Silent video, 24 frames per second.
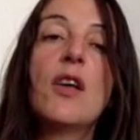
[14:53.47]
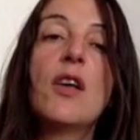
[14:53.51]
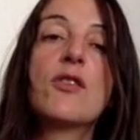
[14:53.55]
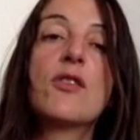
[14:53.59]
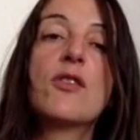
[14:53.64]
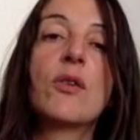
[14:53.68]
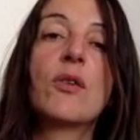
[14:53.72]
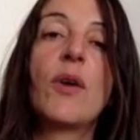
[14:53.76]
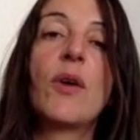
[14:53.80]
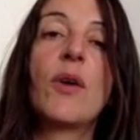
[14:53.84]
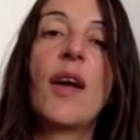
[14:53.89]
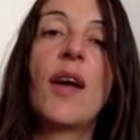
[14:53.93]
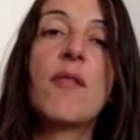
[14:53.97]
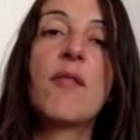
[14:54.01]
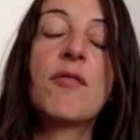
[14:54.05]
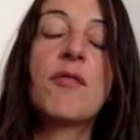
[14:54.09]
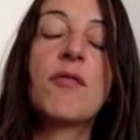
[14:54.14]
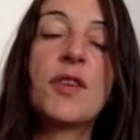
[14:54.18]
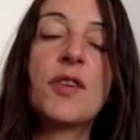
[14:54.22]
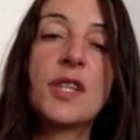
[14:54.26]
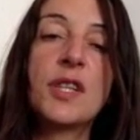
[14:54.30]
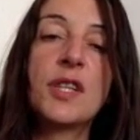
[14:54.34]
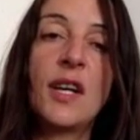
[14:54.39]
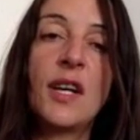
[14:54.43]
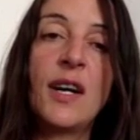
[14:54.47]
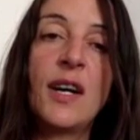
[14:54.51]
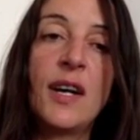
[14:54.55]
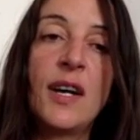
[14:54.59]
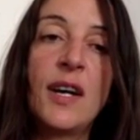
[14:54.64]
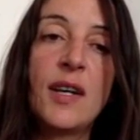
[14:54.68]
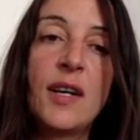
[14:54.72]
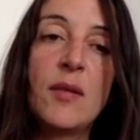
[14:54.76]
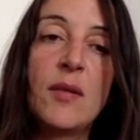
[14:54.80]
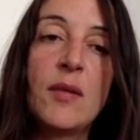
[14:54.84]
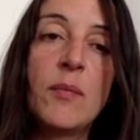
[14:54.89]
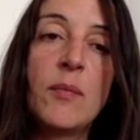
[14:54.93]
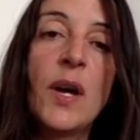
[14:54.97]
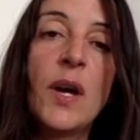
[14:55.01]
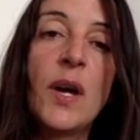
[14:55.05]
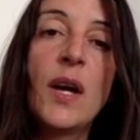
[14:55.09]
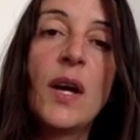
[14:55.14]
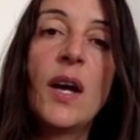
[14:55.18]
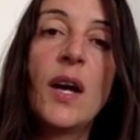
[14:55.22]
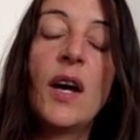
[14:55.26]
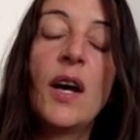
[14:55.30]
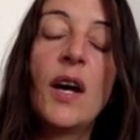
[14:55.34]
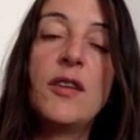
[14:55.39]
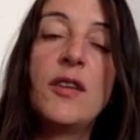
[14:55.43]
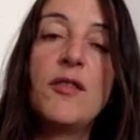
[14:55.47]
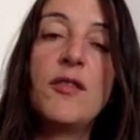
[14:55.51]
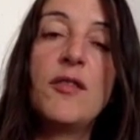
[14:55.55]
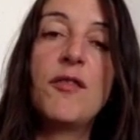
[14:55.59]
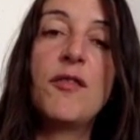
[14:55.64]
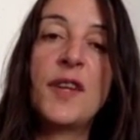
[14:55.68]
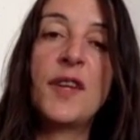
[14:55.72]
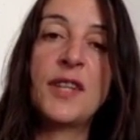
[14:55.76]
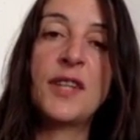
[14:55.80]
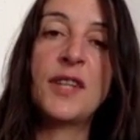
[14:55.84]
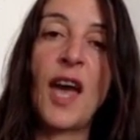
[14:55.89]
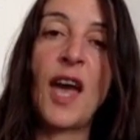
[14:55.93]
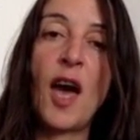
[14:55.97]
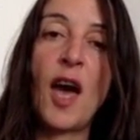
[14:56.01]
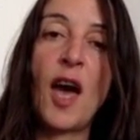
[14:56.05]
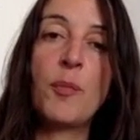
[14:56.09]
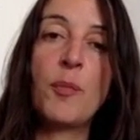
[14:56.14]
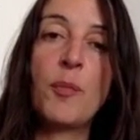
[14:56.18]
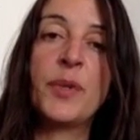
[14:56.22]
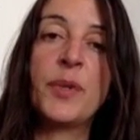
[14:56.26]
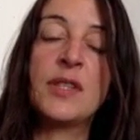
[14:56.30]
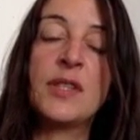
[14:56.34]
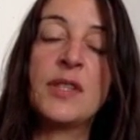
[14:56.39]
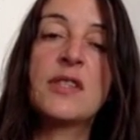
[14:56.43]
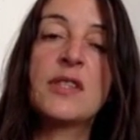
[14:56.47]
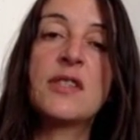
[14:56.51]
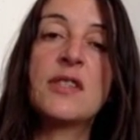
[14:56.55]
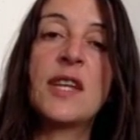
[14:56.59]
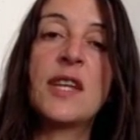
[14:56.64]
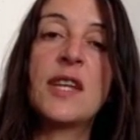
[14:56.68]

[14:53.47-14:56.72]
So every time an event happens.